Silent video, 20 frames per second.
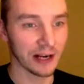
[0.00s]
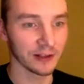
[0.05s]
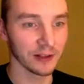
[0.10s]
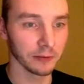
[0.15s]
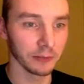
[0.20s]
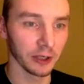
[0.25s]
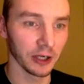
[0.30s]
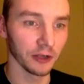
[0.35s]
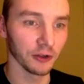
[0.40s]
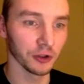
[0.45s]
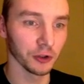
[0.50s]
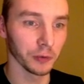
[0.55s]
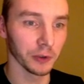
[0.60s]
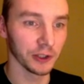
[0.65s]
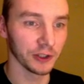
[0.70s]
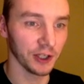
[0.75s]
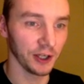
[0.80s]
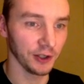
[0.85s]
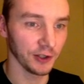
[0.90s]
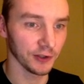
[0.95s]
them and undo our
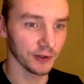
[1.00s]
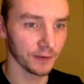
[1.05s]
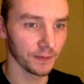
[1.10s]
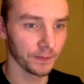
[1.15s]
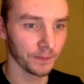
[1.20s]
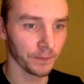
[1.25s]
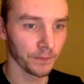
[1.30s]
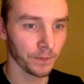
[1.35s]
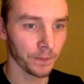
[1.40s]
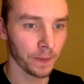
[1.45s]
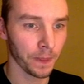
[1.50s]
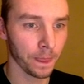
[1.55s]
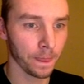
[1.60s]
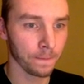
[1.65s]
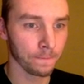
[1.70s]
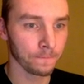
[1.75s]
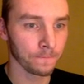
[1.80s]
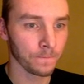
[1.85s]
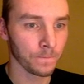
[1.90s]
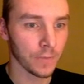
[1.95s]
changes.
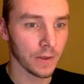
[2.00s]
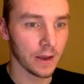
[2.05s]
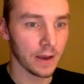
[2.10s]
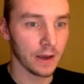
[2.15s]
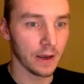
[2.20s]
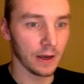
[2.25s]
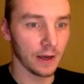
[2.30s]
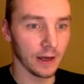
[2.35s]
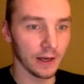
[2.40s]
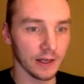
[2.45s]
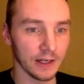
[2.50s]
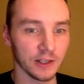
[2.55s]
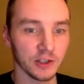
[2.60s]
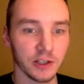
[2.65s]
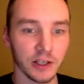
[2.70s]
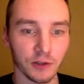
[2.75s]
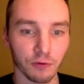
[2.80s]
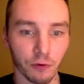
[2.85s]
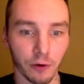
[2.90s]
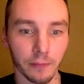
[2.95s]
Uh,
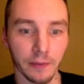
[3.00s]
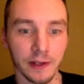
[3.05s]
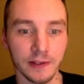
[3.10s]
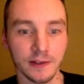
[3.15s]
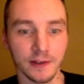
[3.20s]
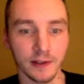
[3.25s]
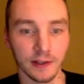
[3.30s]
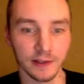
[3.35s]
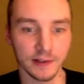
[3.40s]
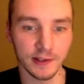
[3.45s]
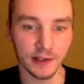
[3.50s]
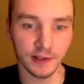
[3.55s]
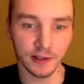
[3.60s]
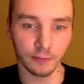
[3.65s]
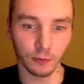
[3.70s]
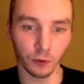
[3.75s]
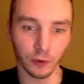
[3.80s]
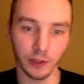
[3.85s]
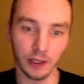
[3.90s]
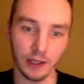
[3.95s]
initialize run, that's the thing that sets up
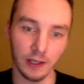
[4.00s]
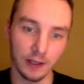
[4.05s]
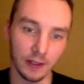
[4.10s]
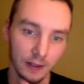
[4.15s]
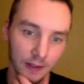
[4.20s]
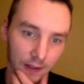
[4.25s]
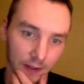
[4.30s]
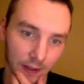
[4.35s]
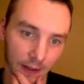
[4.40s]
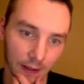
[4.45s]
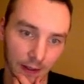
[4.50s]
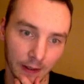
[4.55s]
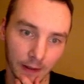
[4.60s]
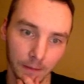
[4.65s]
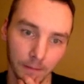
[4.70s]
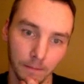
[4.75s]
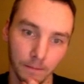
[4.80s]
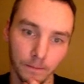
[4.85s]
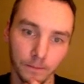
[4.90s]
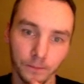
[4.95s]
all the
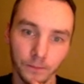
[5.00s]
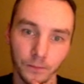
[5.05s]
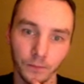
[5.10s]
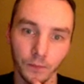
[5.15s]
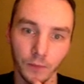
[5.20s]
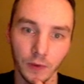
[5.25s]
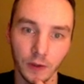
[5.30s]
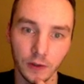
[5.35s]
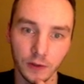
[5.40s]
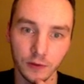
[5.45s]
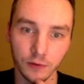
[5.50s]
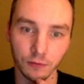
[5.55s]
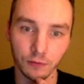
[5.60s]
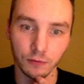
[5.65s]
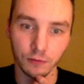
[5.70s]
um, screen